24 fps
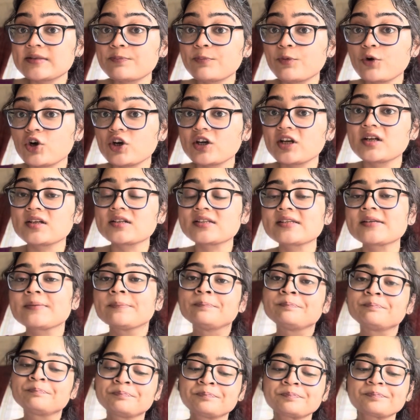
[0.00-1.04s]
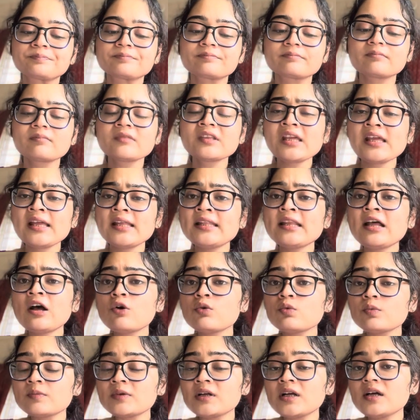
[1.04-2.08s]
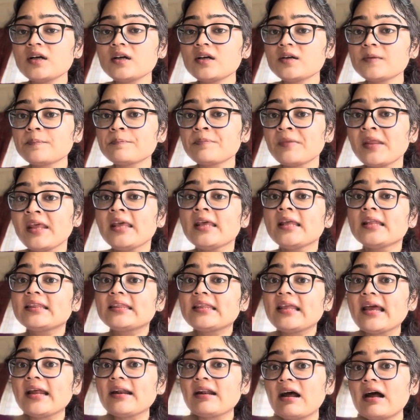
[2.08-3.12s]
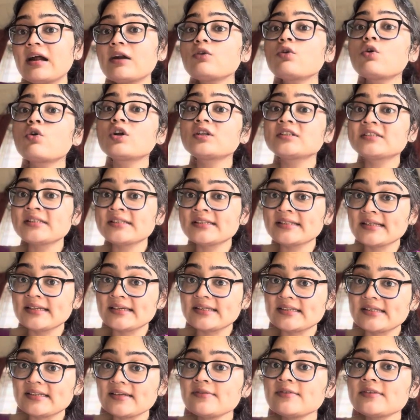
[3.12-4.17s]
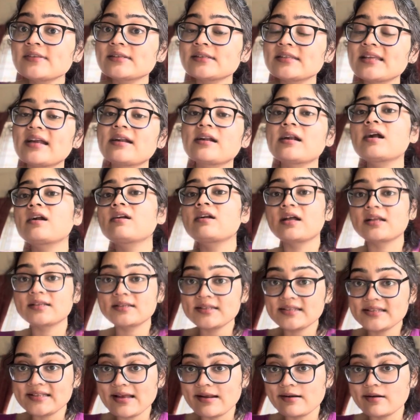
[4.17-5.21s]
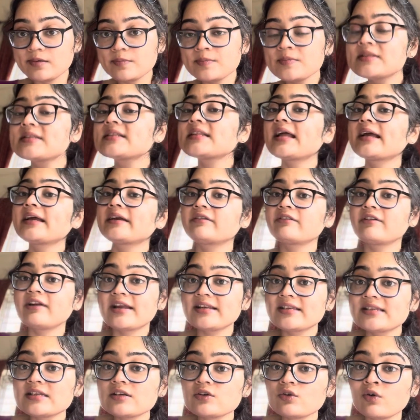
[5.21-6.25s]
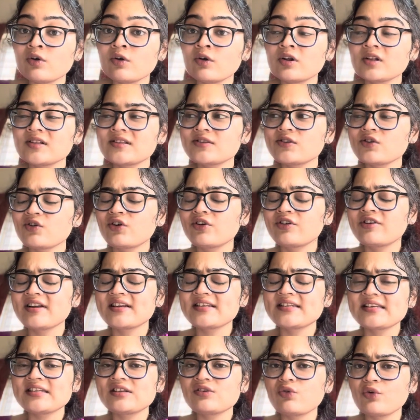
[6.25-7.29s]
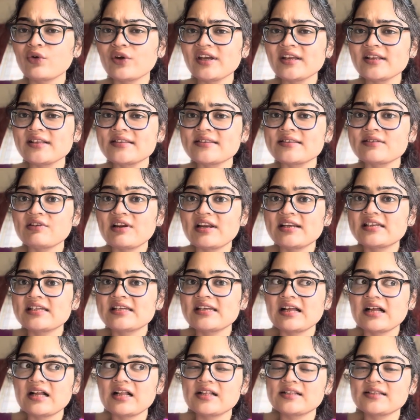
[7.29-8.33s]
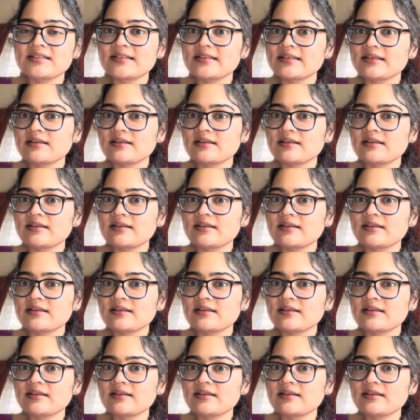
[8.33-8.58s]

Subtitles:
product. Now, there are alternatives. There are other serums like retinols or retinoids, retinals.